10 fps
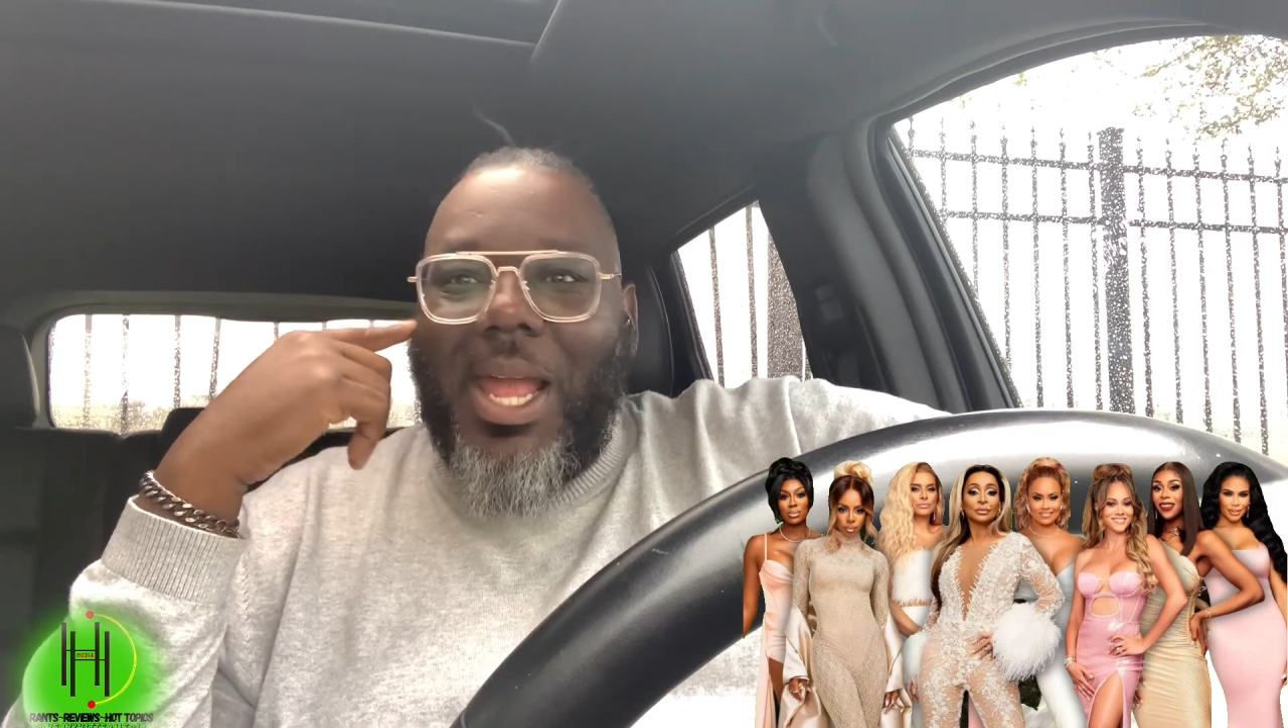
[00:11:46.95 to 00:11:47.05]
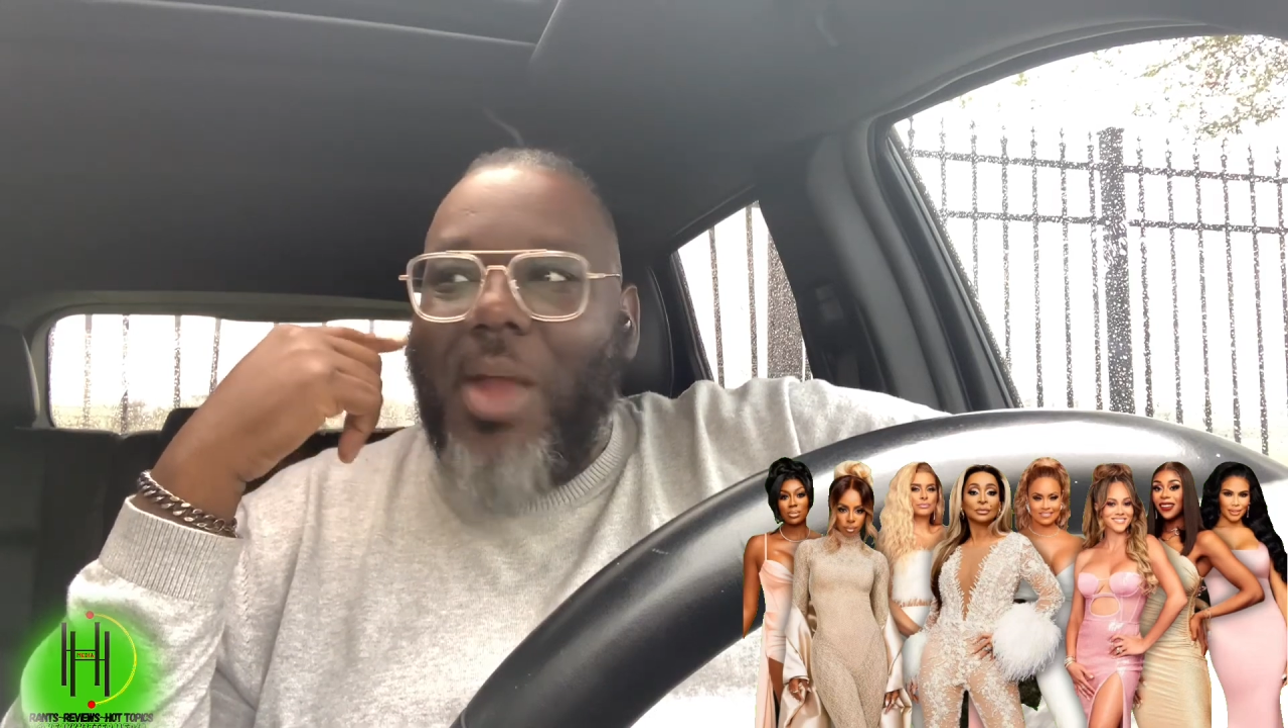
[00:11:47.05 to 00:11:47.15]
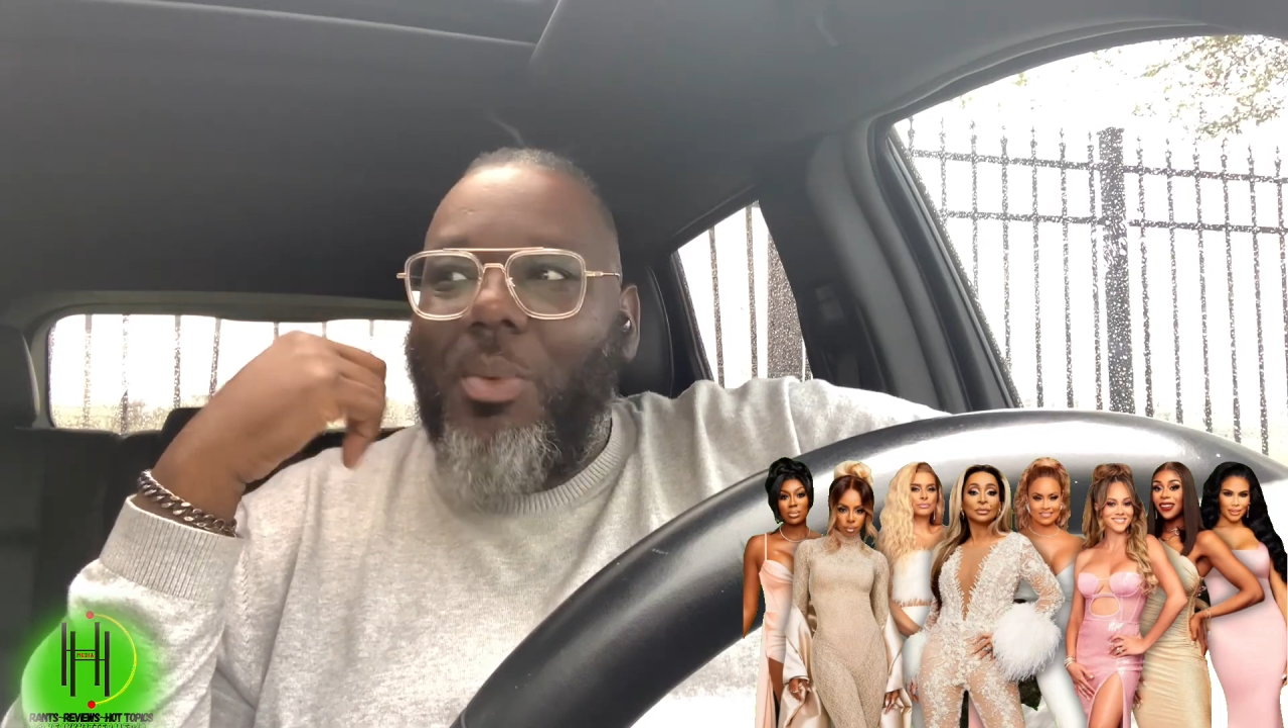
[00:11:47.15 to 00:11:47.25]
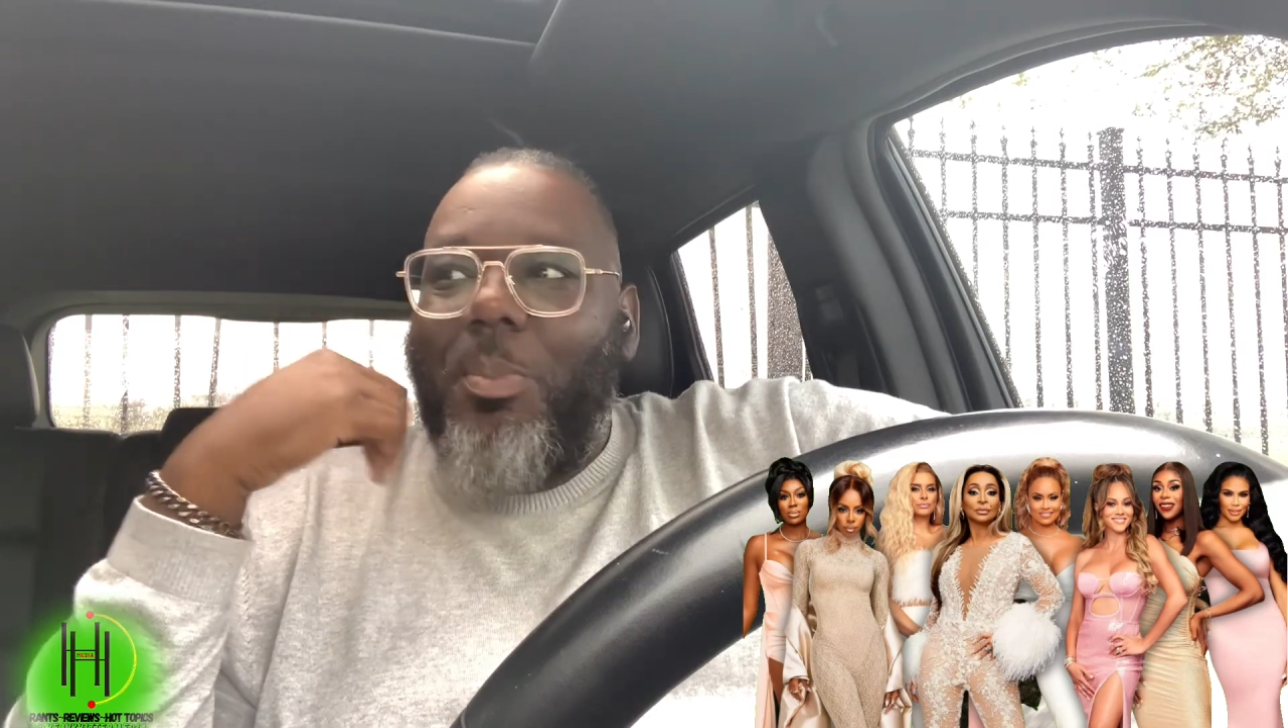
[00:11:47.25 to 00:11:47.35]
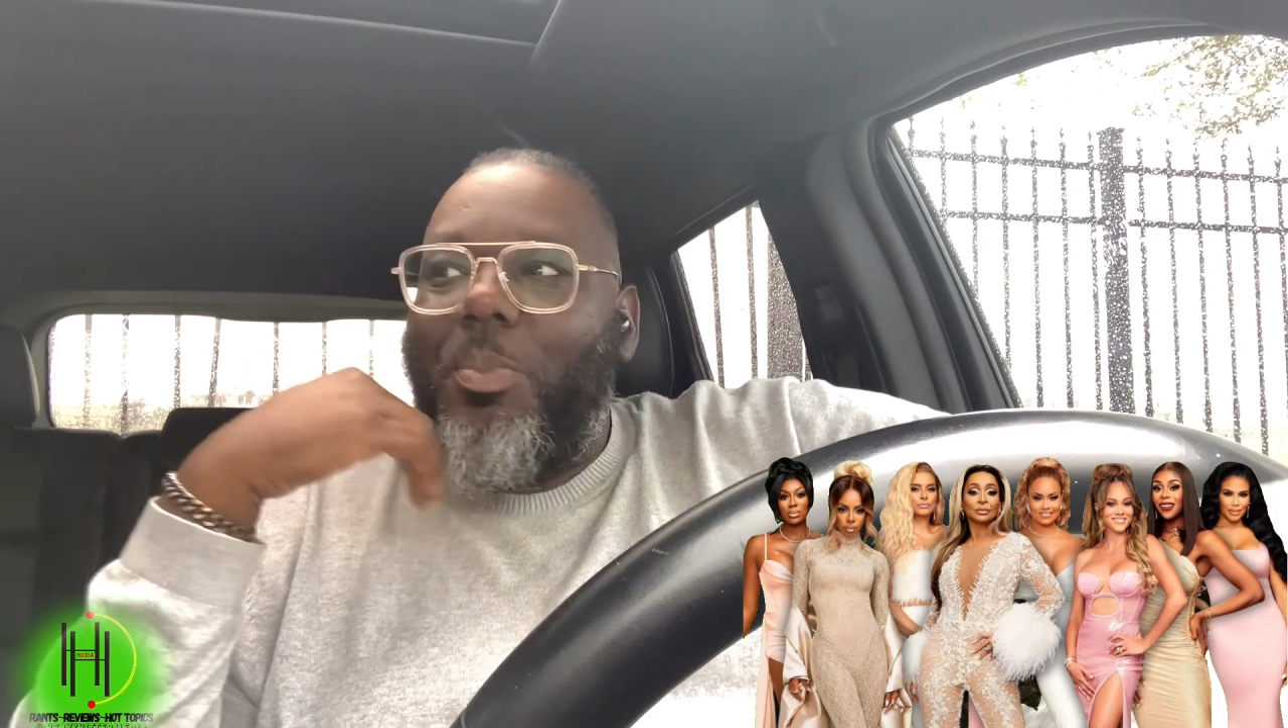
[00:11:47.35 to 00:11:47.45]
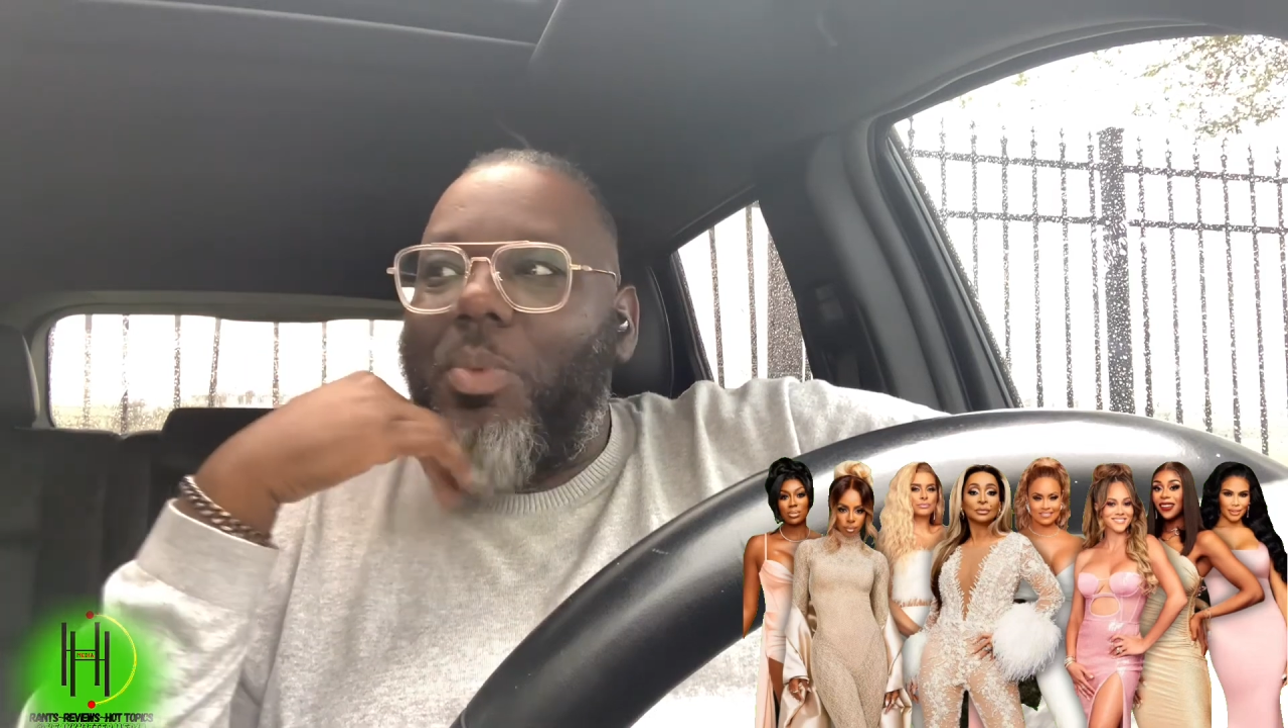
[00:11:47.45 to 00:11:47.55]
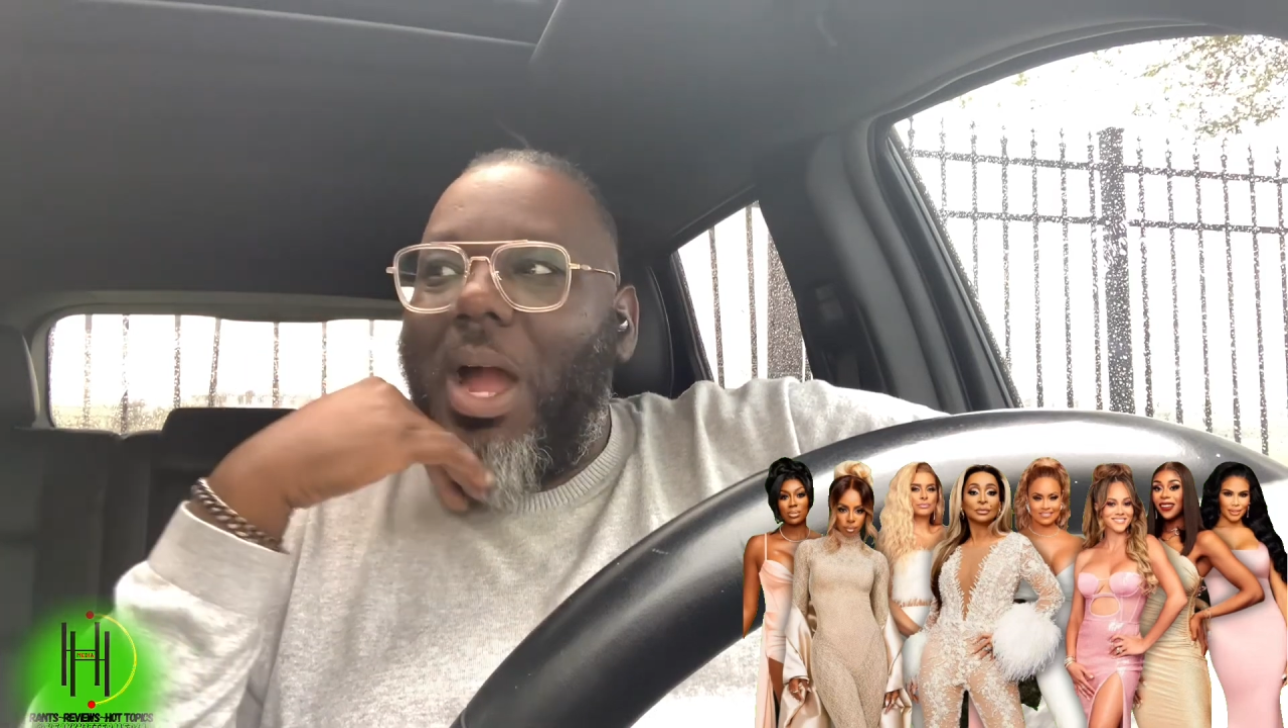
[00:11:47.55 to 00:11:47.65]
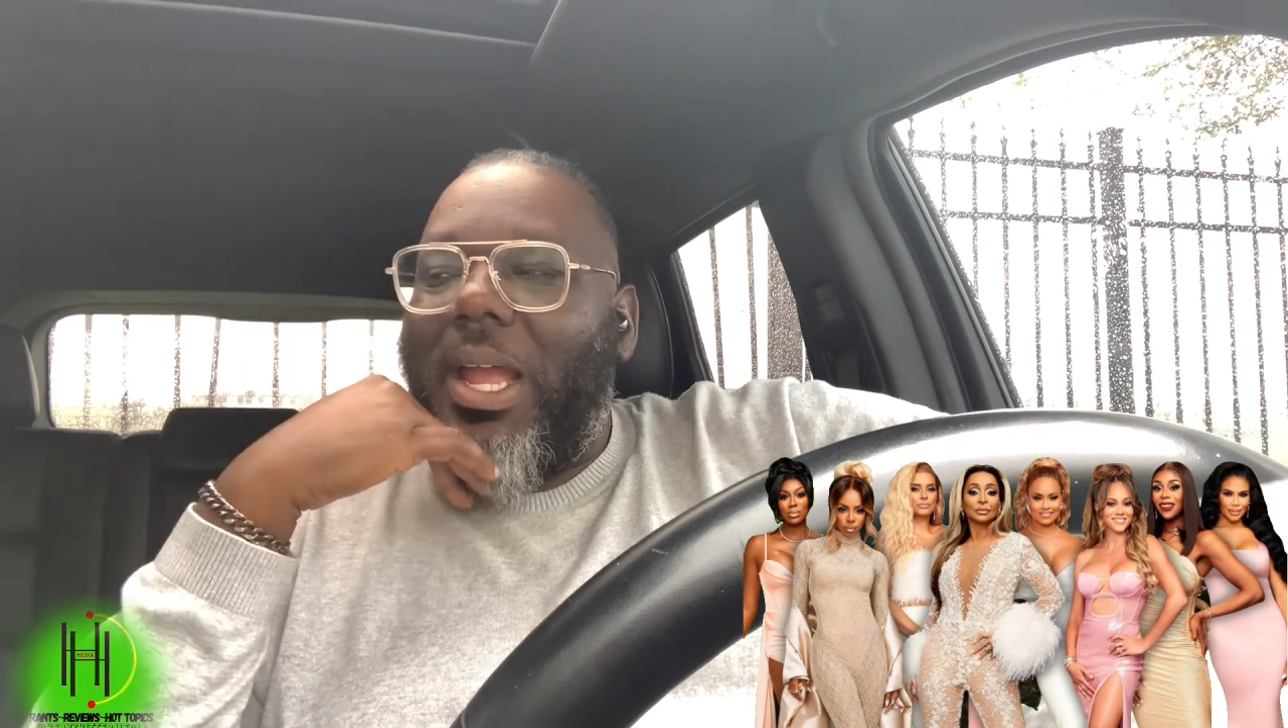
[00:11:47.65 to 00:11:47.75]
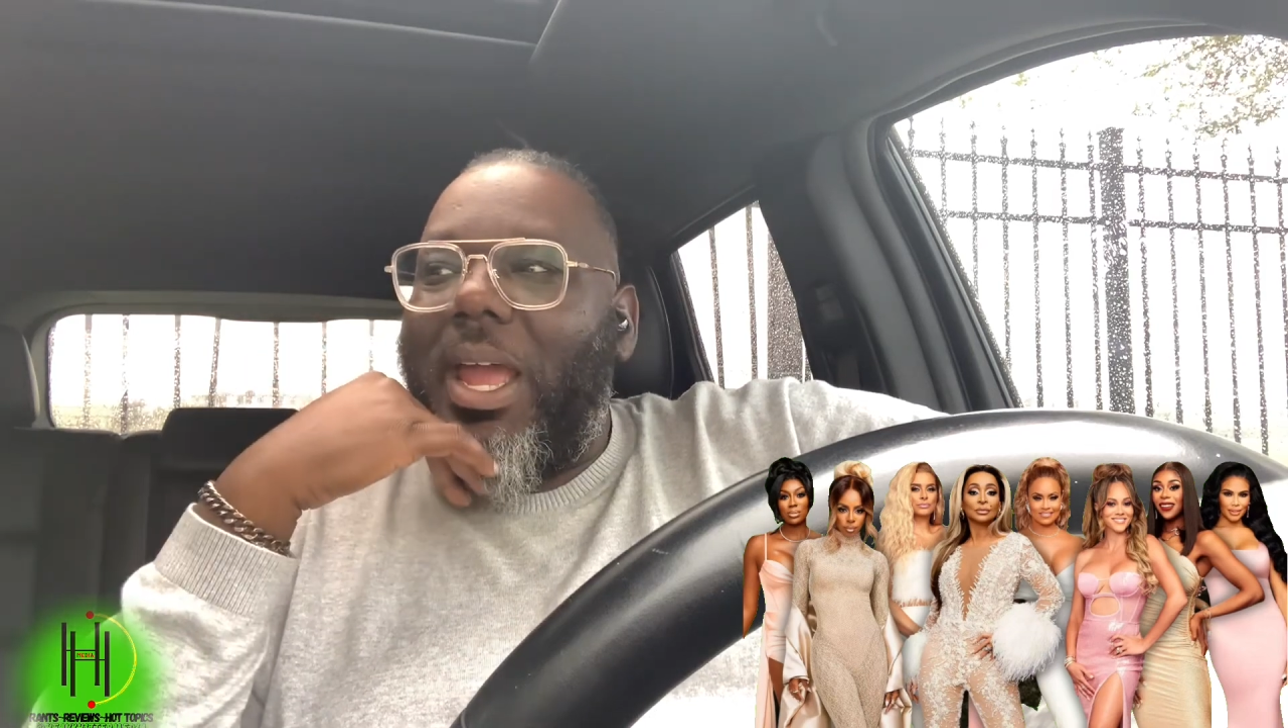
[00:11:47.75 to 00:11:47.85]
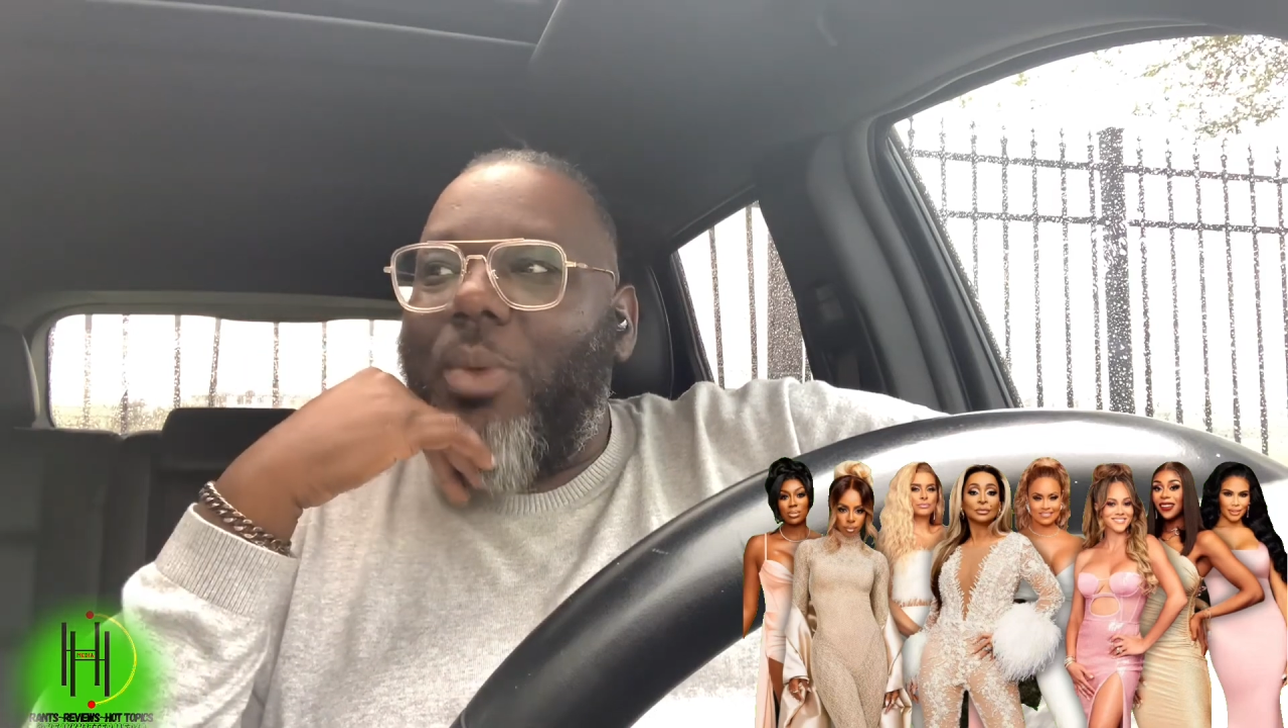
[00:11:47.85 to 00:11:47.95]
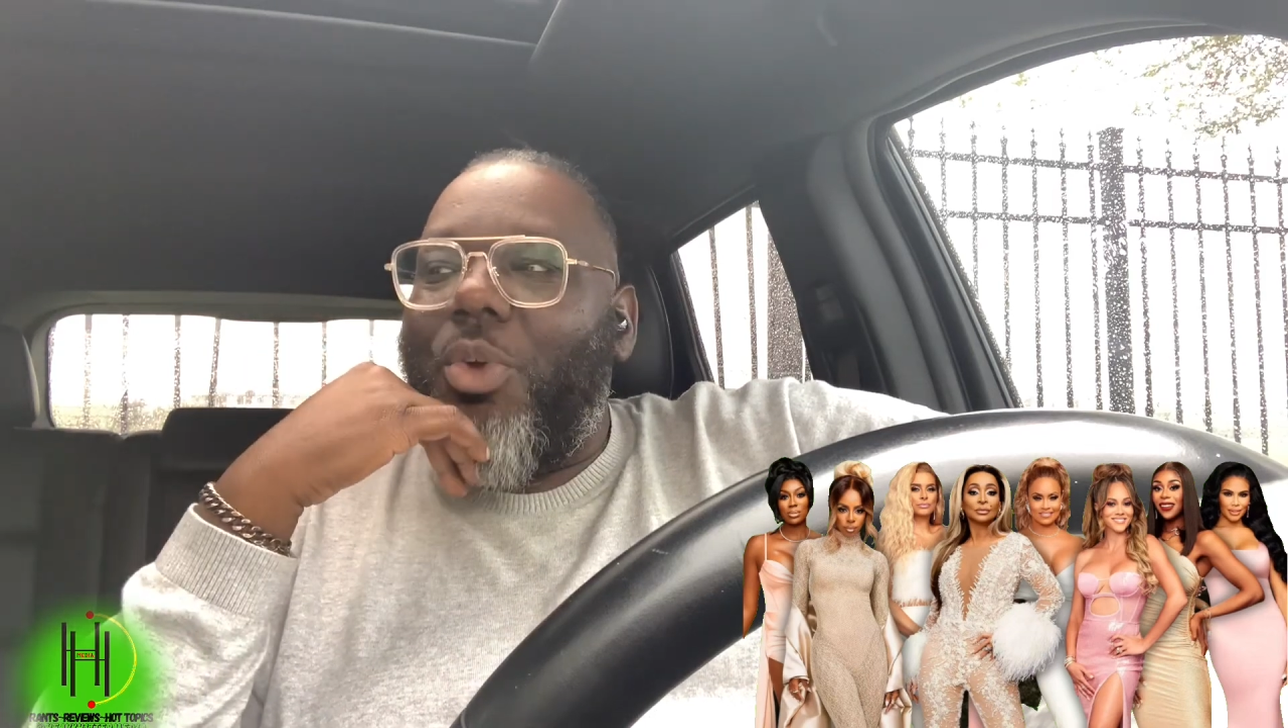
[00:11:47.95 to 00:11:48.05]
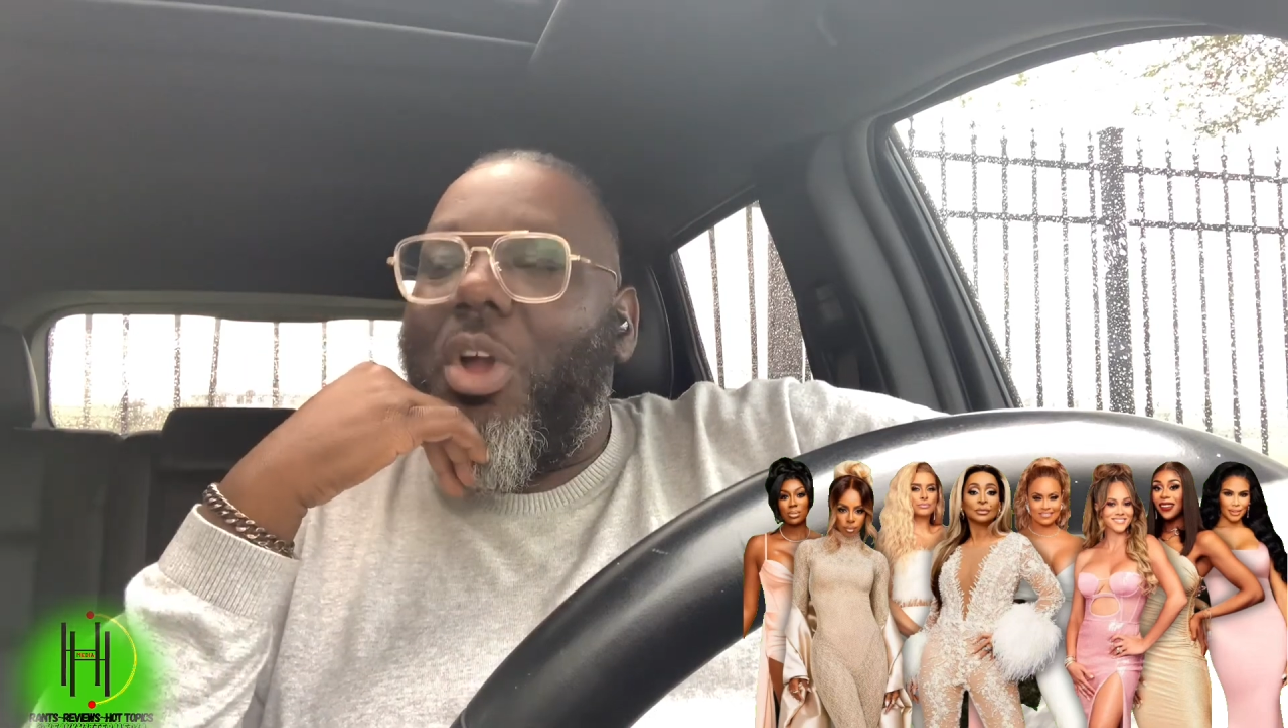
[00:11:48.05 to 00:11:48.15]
can't